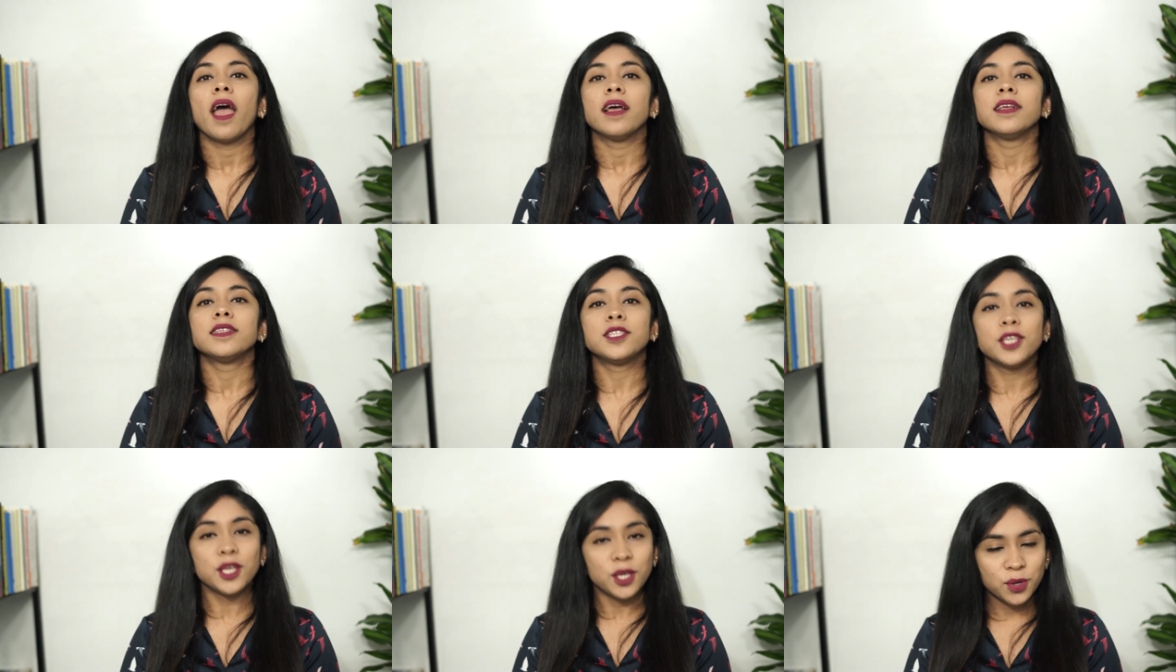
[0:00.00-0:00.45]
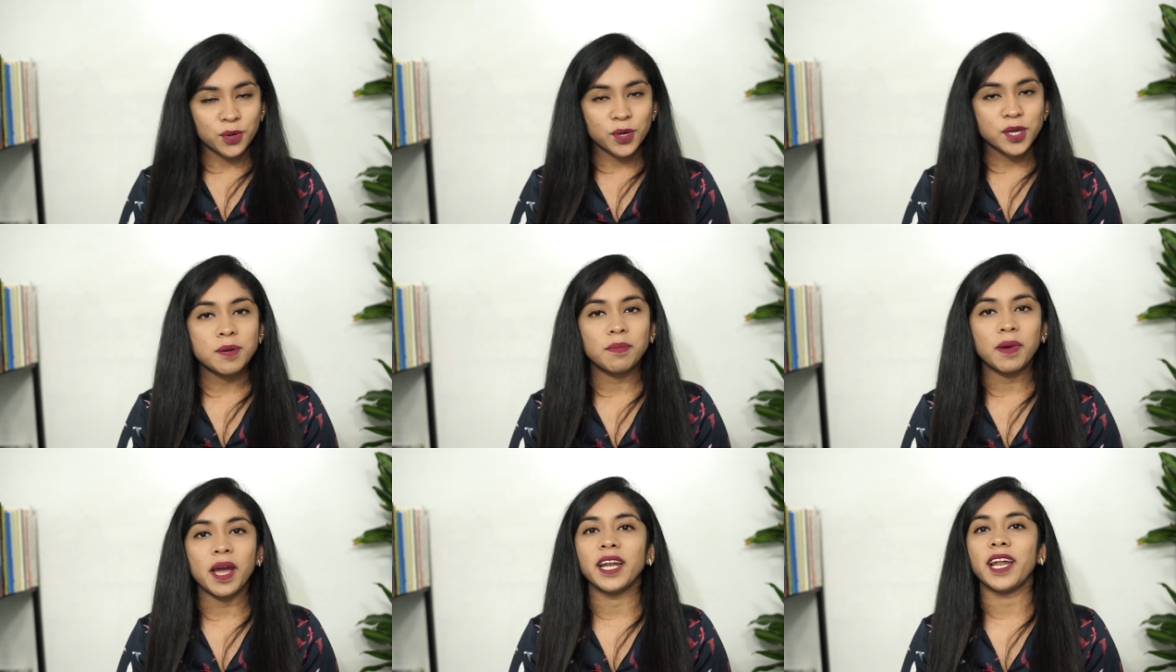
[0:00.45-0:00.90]
see you
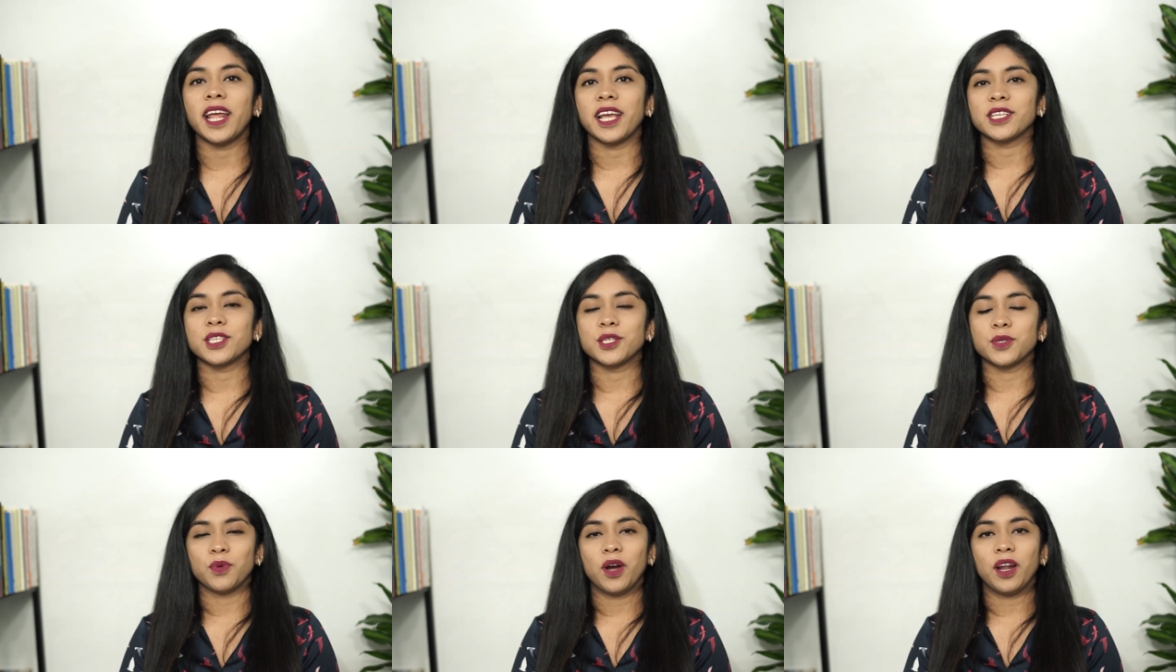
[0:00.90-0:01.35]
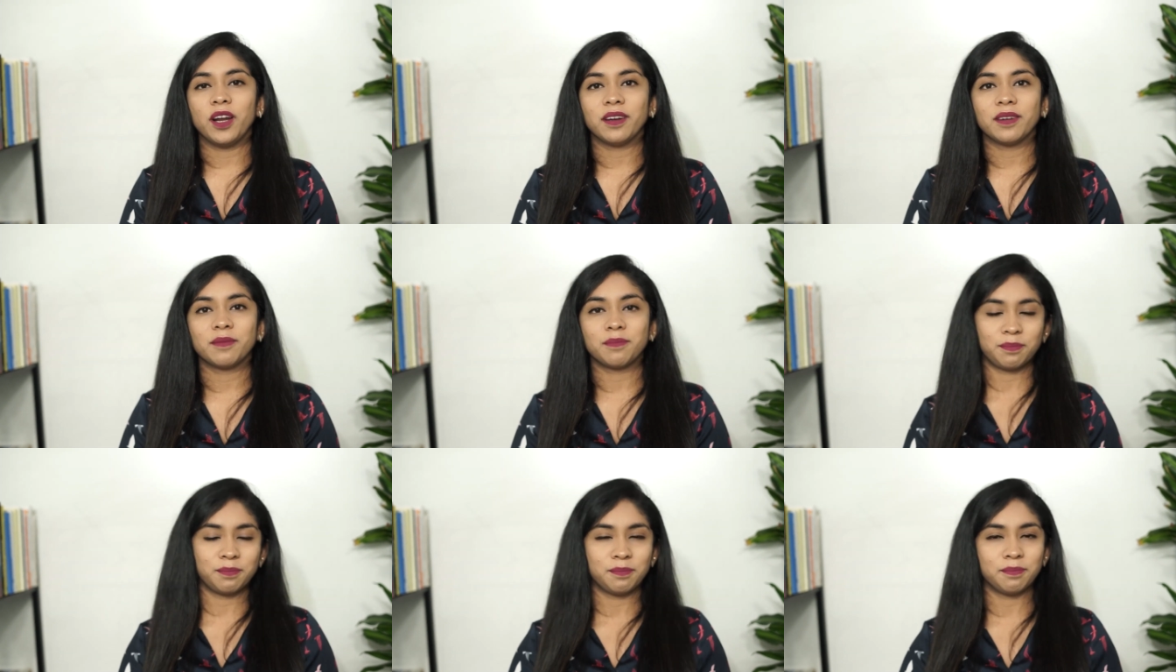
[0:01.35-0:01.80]
in my next one
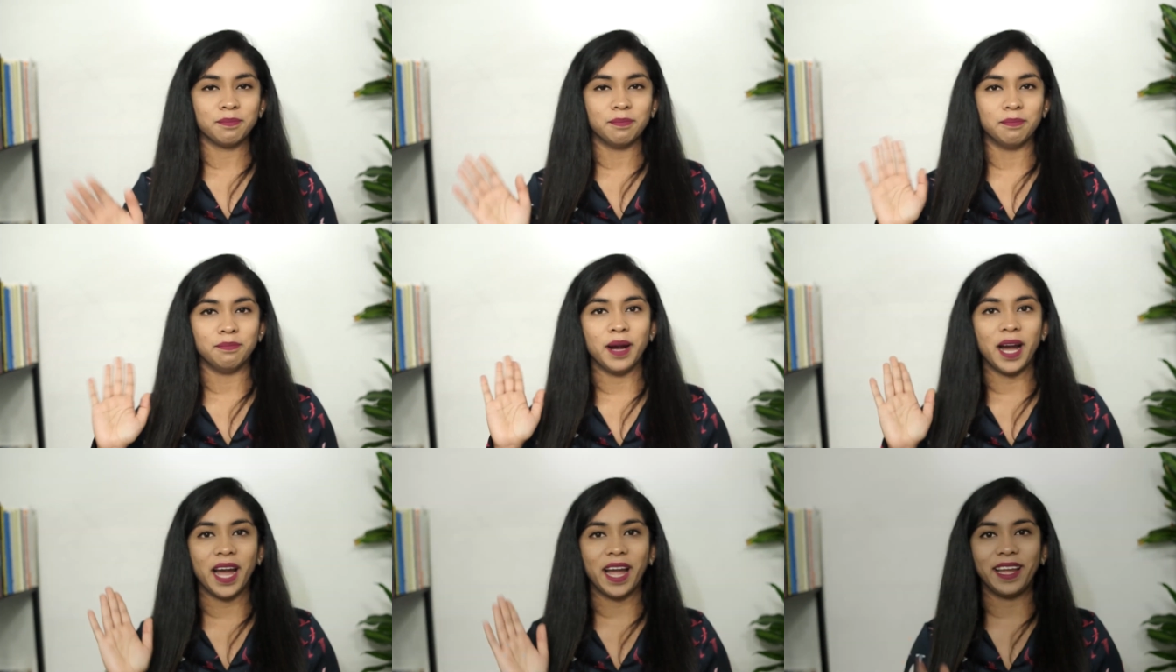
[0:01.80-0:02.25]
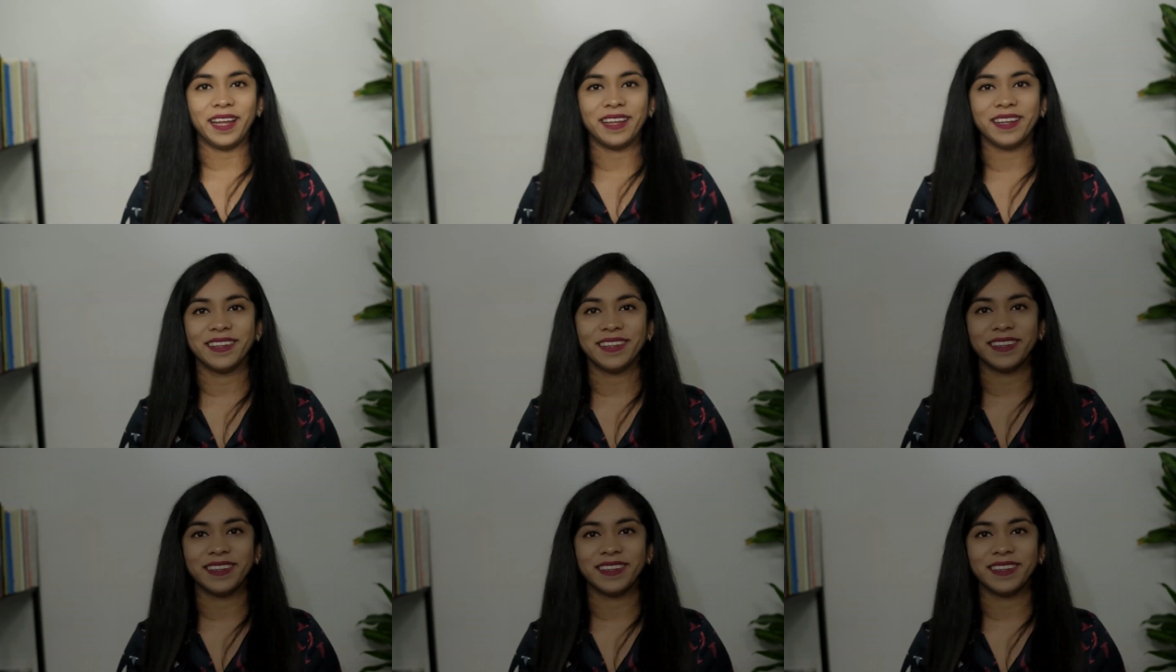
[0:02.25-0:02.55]
bye